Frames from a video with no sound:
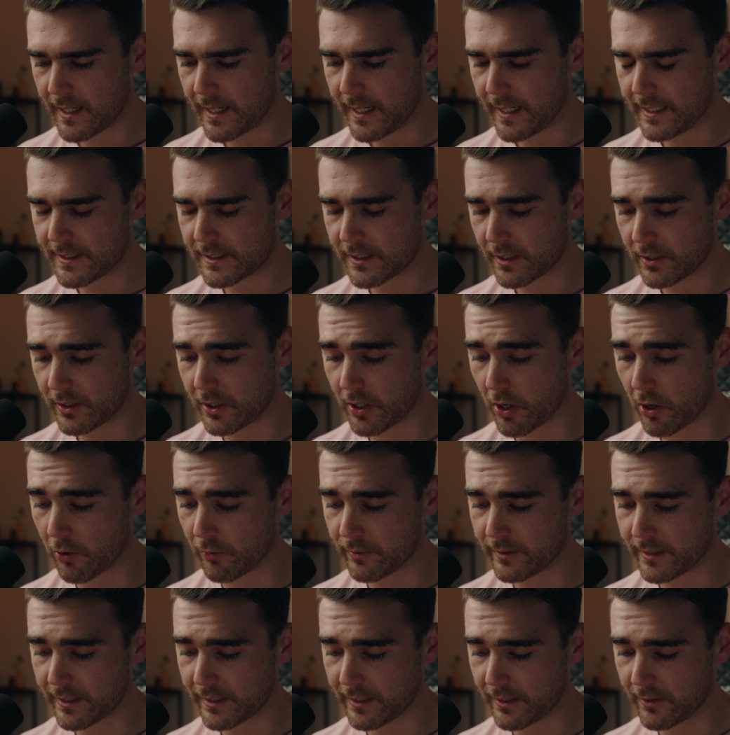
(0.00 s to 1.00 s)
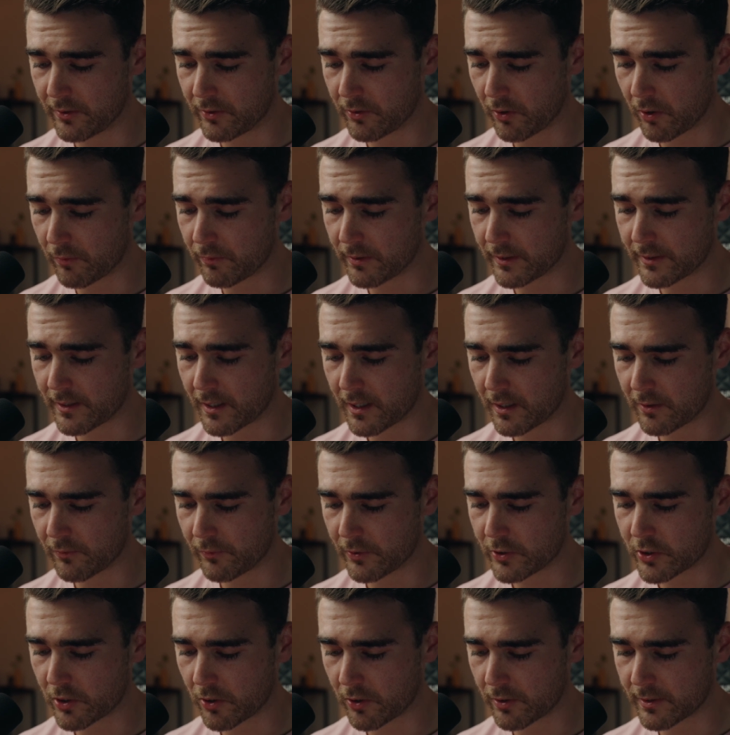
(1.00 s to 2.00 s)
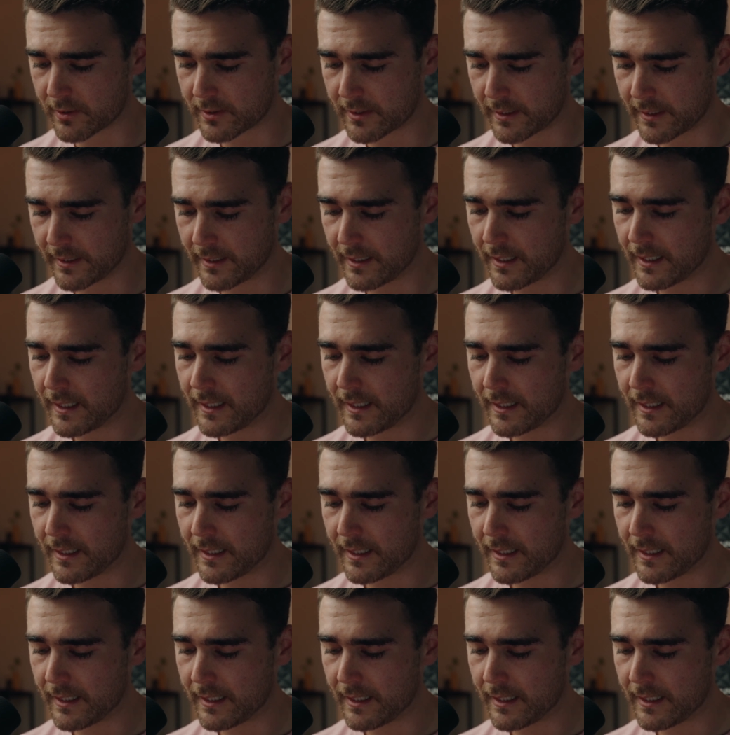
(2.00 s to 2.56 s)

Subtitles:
He's going to go with a goblin hut, which honestly,